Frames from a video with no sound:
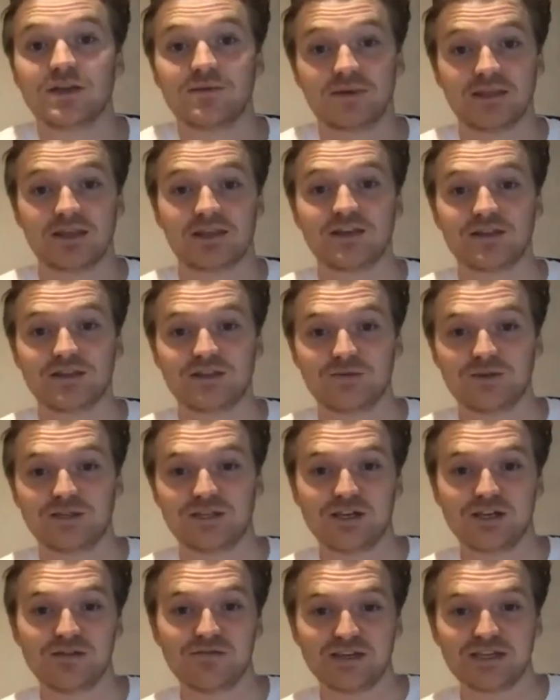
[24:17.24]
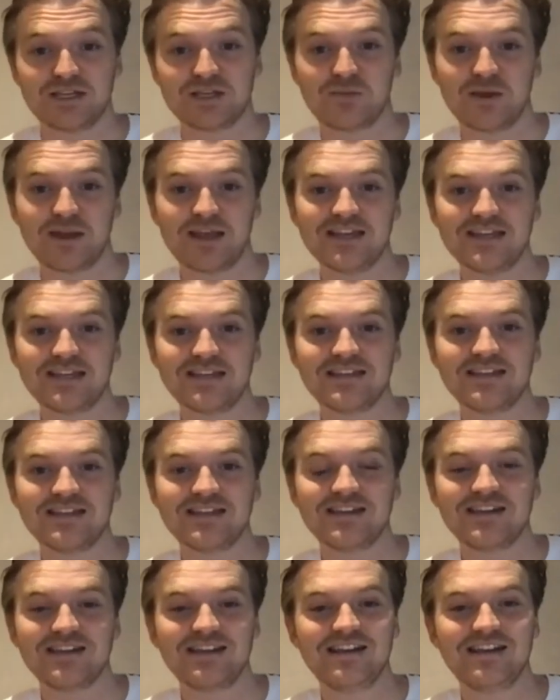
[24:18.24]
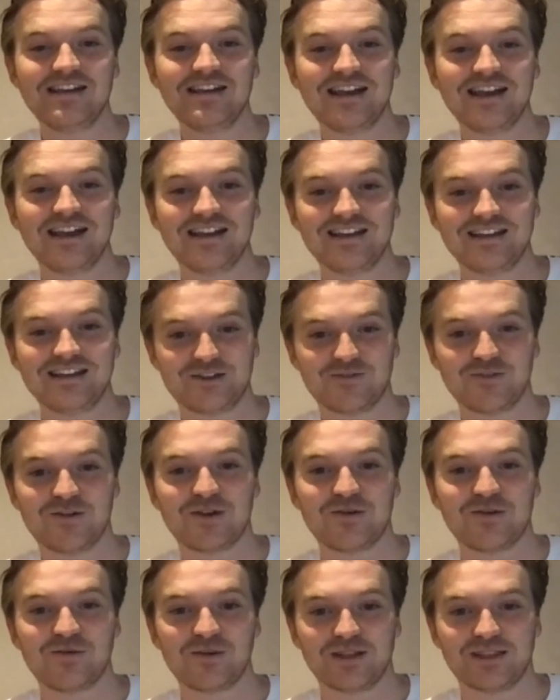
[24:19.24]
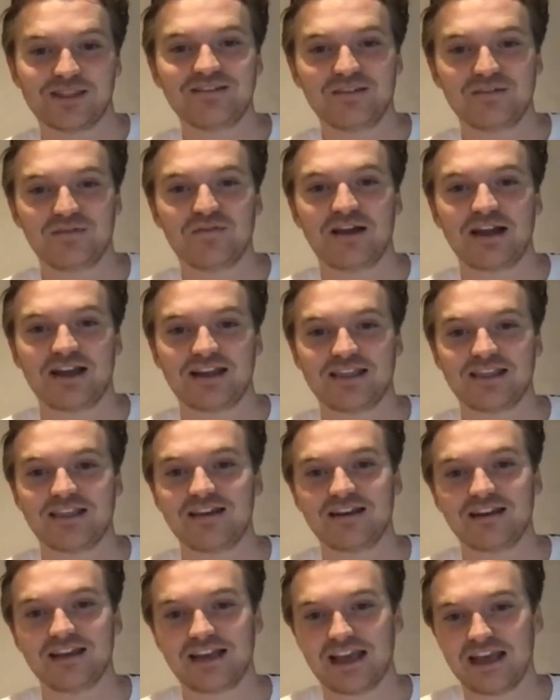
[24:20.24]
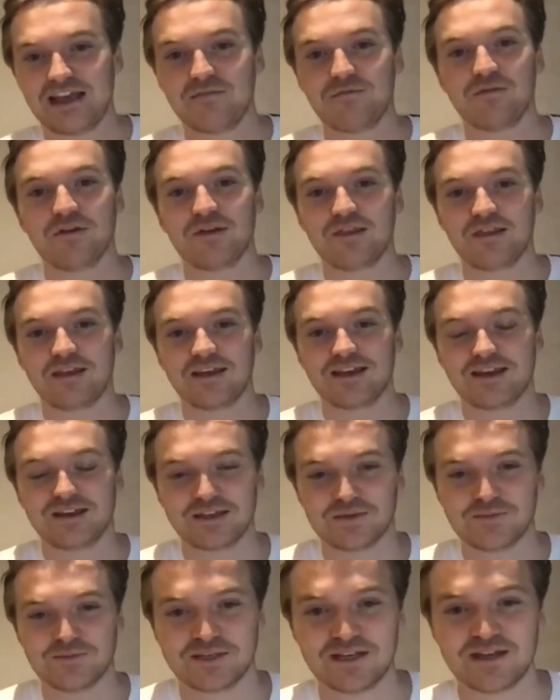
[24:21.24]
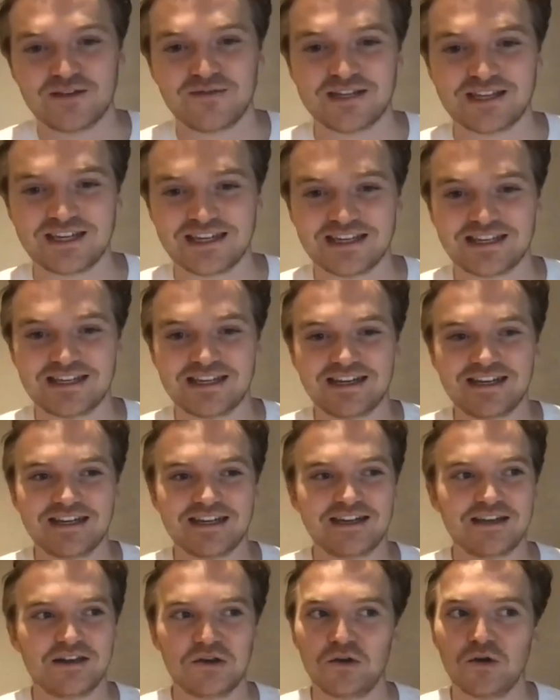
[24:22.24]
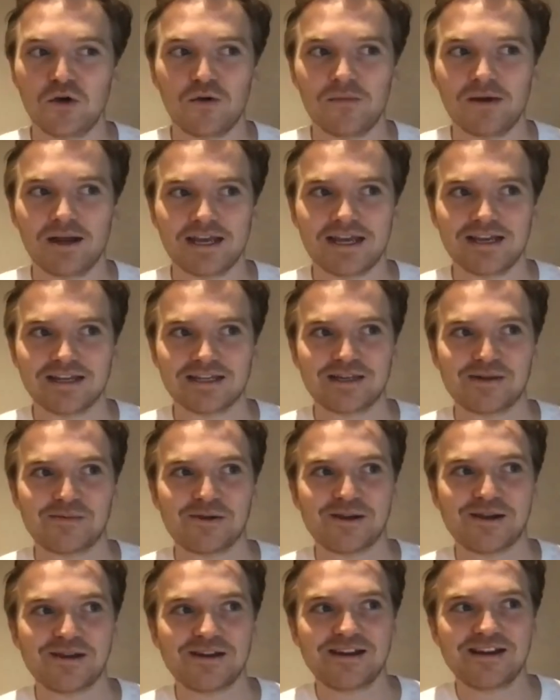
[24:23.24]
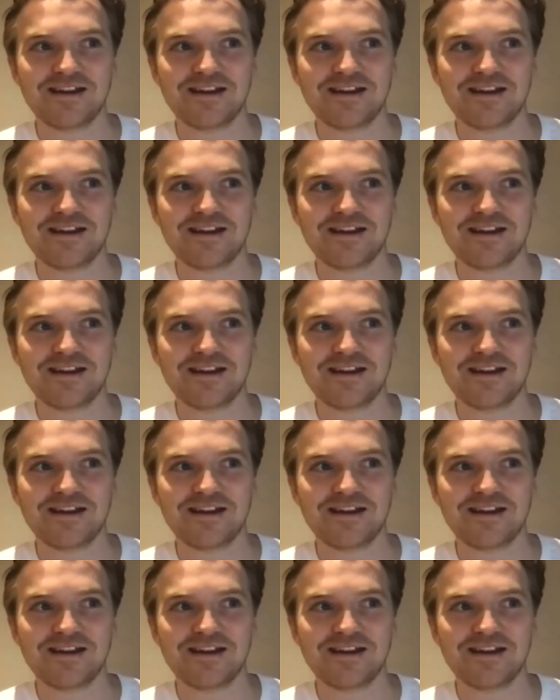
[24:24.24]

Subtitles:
I'm in the customer service space. I did struggle with the fact that everything in customer service is not my customer